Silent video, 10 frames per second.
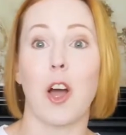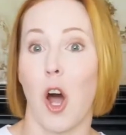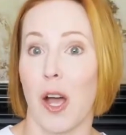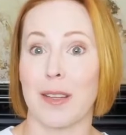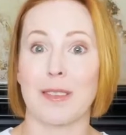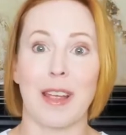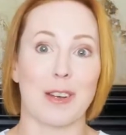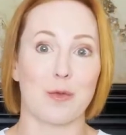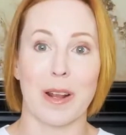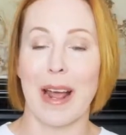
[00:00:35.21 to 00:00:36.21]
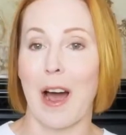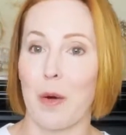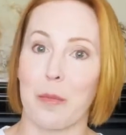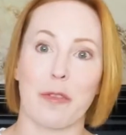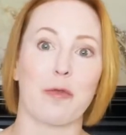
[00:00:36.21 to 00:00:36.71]
gone and run
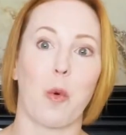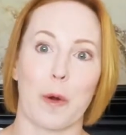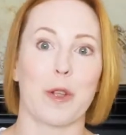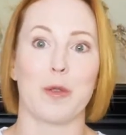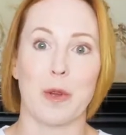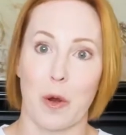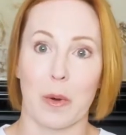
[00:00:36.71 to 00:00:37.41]
out before you know